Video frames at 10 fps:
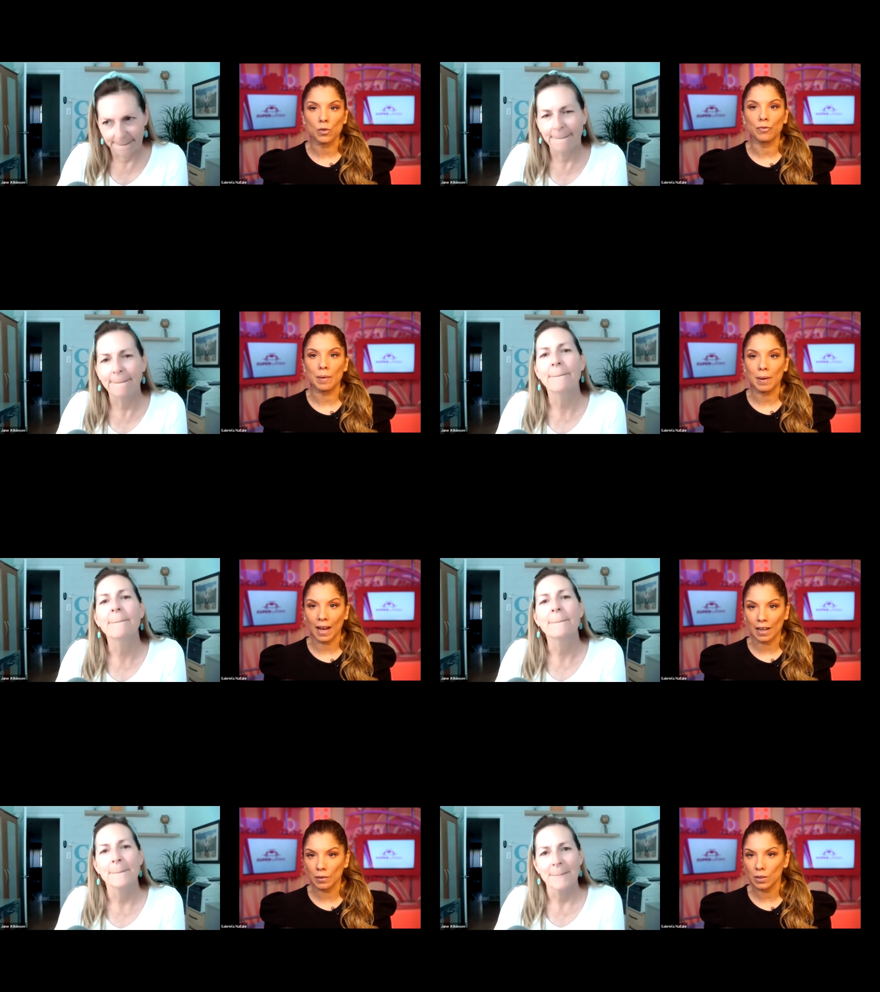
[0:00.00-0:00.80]

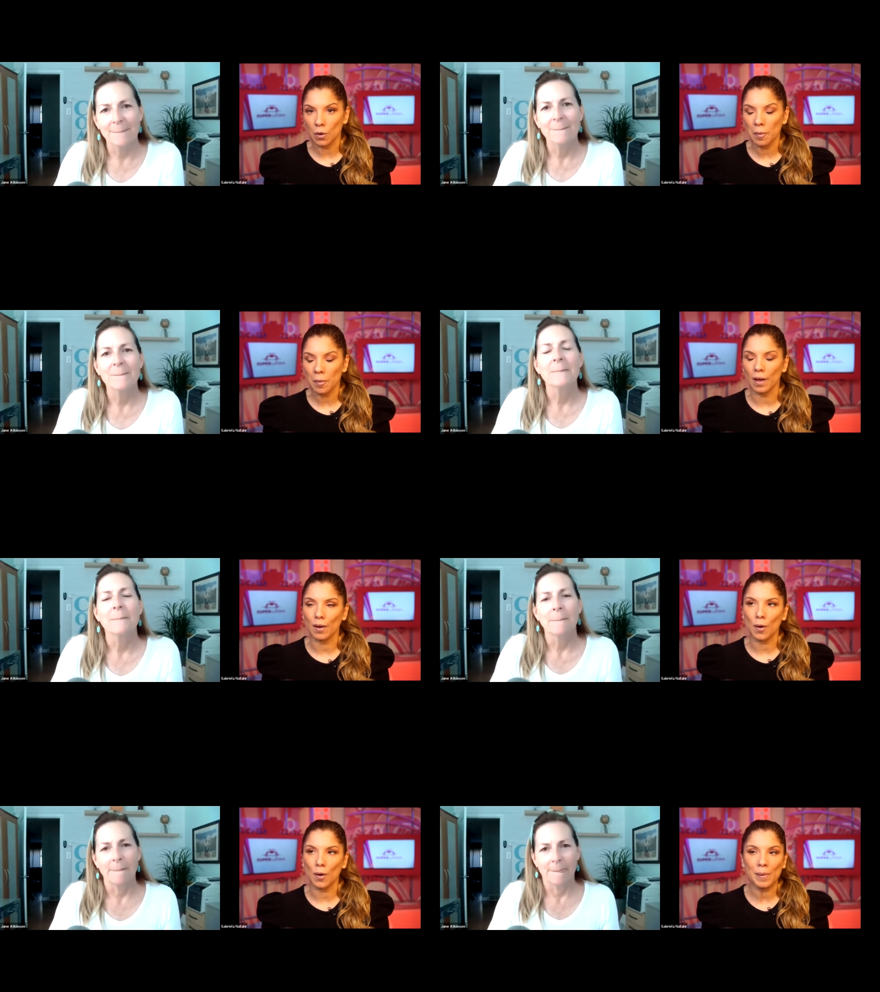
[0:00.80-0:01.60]
Speaker 1: 500 uh,
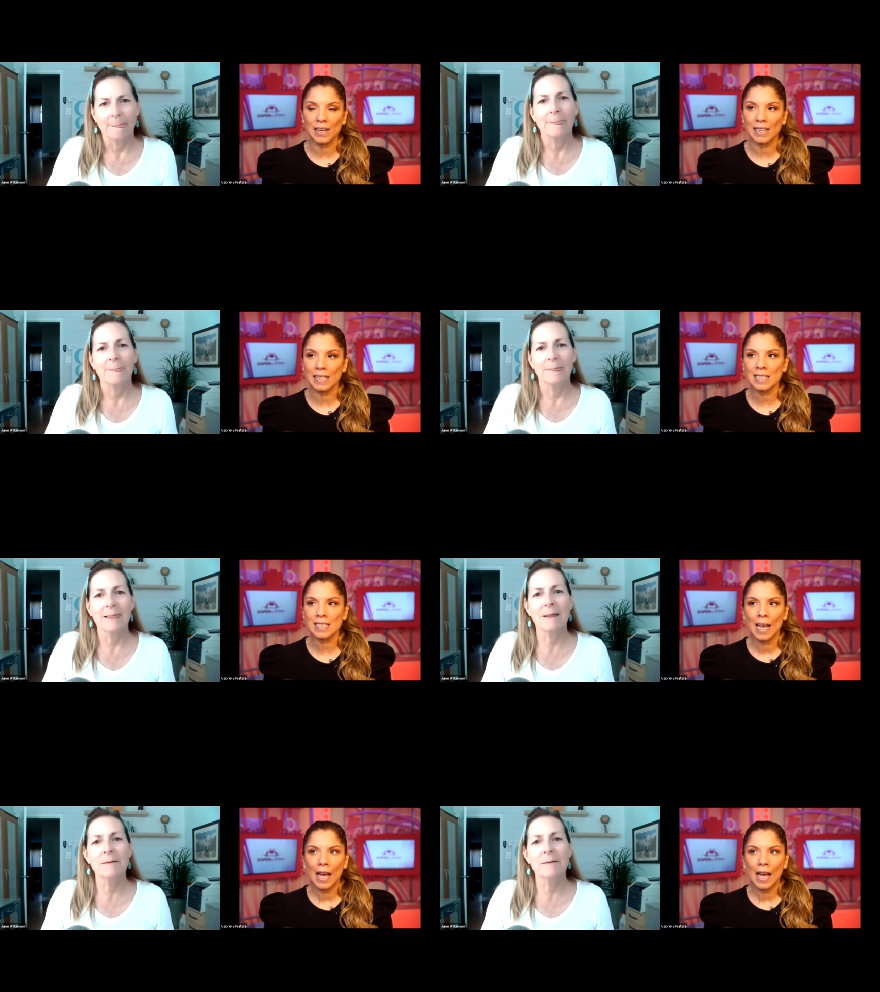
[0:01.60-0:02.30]
companies.